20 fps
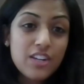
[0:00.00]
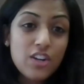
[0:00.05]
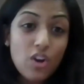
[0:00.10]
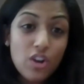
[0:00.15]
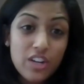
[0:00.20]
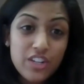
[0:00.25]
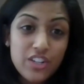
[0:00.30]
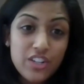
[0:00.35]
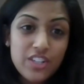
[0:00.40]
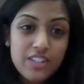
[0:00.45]

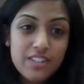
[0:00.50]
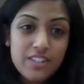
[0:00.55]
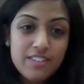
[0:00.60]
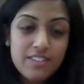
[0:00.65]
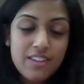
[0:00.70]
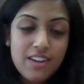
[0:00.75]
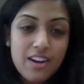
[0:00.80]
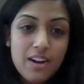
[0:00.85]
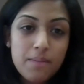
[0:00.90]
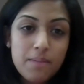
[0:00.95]
colleges
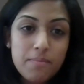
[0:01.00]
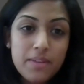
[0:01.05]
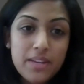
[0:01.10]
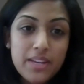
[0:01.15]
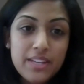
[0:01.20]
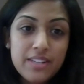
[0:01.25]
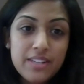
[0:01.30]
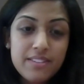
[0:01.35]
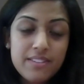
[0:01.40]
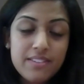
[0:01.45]

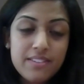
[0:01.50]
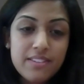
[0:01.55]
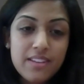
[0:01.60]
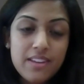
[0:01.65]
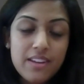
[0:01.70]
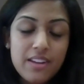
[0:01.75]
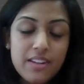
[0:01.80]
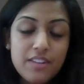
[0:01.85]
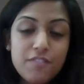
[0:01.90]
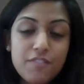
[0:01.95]

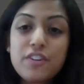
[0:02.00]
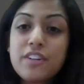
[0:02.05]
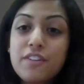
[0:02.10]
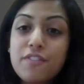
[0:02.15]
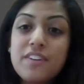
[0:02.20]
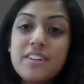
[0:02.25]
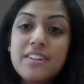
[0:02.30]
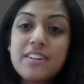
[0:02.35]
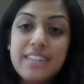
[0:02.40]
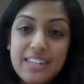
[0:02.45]
for
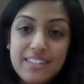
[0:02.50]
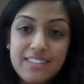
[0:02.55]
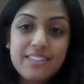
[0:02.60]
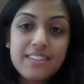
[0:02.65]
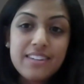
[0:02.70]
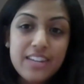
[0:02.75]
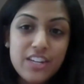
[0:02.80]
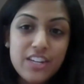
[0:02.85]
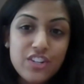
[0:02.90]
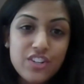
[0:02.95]
different
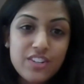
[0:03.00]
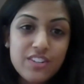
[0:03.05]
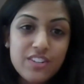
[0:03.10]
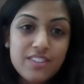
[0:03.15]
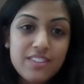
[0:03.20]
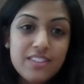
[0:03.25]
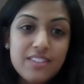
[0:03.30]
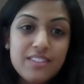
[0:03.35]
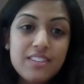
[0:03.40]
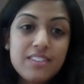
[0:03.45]

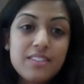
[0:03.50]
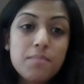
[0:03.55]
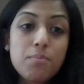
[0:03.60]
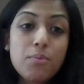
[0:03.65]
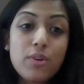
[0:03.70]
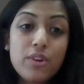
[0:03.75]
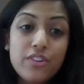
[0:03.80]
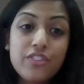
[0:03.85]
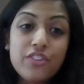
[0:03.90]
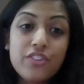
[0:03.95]
destinations is
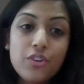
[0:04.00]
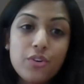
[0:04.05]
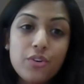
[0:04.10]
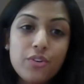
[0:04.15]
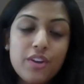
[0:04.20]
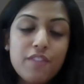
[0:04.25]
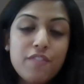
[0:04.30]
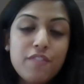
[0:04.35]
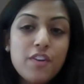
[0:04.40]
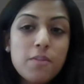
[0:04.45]
important to note.
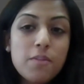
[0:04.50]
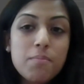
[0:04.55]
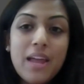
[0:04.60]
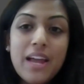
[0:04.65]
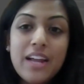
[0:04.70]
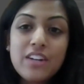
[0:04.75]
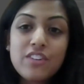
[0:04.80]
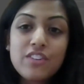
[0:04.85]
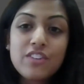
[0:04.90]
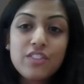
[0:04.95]
If you're
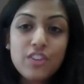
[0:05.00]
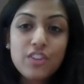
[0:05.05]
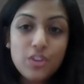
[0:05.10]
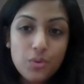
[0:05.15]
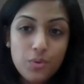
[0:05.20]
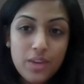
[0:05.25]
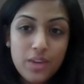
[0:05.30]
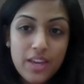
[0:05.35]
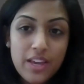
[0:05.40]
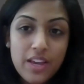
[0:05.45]
applying to the
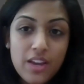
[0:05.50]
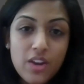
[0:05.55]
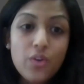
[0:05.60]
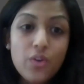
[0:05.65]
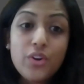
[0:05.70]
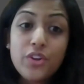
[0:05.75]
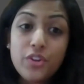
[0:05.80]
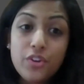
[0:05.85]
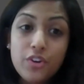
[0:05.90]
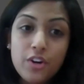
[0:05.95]
UK
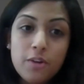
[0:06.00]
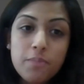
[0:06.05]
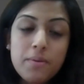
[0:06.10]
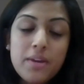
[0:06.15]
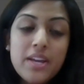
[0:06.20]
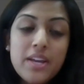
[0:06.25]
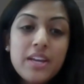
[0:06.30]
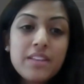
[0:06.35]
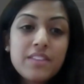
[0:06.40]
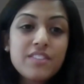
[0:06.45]
or Europe,
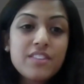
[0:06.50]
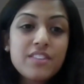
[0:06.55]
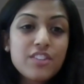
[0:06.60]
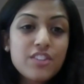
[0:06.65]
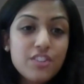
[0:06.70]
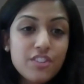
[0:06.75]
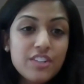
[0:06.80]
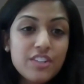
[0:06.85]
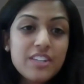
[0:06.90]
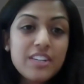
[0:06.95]
there's a
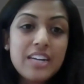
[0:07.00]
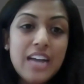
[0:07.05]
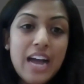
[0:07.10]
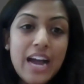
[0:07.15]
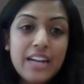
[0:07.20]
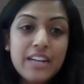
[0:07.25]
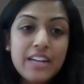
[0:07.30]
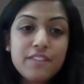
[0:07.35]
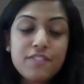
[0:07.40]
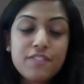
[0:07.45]
certain
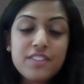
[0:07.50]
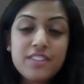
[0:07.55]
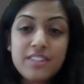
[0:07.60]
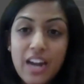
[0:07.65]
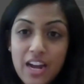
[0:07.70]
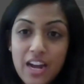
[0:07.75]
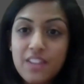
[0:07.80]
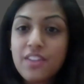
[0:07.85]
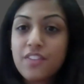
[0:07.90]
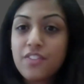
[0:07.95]
kind of
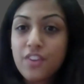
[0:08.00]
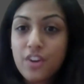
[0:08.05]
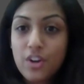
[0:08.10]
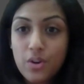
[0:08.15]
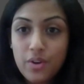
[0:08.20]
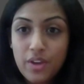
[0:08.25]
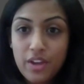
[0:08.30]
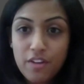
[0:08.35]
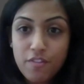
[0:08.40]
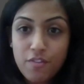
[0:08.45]
style that they're
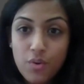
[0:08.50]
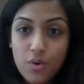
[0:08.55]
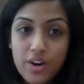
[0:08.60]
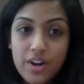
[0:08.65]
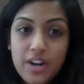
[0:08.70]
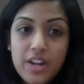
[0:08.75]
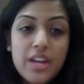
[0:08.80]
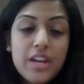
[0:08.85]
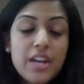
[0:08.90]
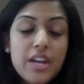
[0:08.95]
looking for.
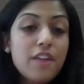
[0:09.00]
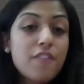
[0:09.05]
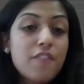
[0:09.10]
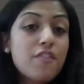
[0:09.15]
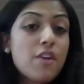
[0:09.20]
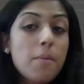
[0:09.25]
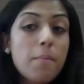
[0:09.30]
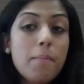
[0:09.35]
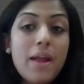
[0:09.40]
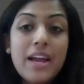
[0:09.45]
If
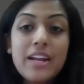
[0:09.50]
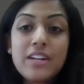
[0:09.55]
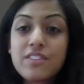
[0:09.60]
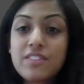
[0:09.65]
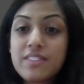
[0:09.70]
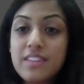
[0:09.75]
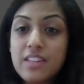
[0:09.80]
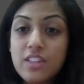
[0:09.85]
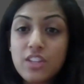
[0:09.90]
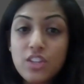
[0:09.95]
you're applying to,
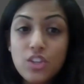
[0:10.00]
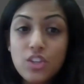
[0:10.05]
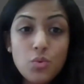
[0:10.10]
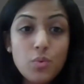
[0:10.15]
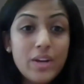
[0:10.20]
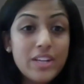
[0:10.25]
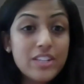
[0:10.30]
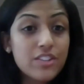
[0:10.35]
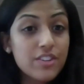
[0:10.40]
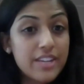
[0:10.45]
say, the
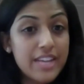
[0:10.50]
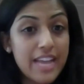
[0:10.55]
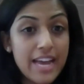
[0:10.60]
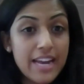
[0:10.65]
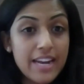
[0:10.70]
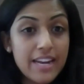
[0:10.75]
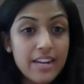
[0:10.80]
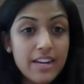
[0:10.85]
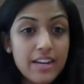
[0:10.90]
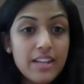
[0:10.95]
US or
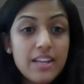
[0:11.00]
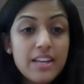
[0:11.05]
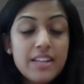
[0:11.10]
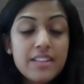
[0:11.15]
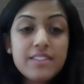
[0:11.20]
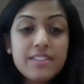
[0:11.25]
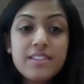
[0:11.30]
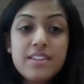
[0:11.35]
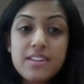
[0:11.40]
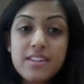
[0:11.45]
Canada,
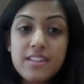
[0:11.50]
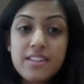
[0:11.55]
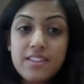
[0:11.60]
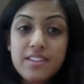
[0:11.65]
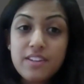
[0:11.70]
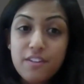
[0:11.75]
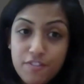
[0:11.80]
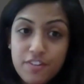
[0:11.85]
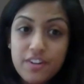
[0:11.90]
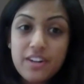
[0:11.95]
there's a
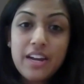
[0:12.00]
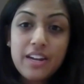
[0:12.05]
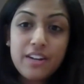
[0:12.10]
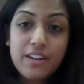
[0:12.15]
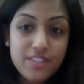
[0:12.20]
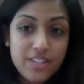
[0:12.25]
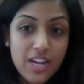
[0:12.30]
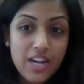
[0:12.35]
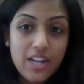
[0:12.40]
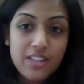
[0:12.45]
different kind of
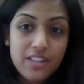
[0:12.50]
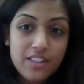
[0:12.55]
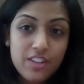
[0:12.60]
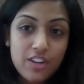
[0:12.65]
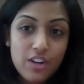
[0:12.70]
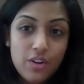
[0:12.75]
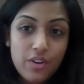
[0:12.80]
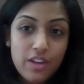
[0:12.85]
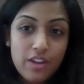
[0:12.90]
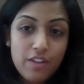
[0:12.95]
style that
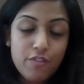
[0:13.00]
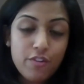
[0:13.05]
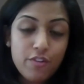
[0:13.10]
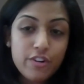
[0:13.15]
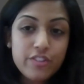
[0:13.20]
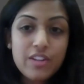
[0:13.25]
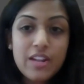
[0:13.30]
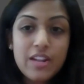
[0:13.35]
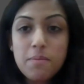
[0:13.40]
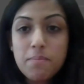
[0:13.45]
they're looking for.
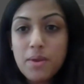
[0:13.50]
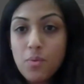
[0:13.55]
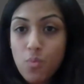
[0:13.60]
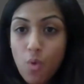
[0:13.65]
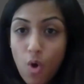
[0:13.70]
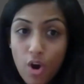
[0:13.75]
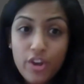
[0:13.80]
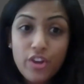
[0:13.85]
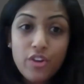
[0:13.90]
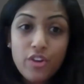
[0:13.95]
So let me
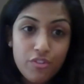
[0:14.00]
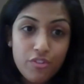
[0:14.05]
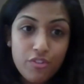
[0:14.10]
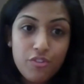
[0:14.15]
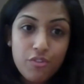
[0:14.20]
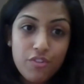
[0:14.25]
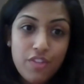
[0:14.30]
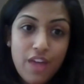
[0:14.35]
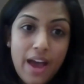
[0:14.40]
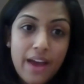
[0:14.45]
walk you
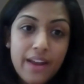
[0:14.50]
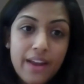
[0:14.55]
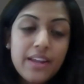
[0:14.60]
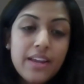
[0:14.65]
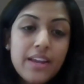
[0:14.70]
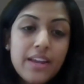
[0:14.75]
through that.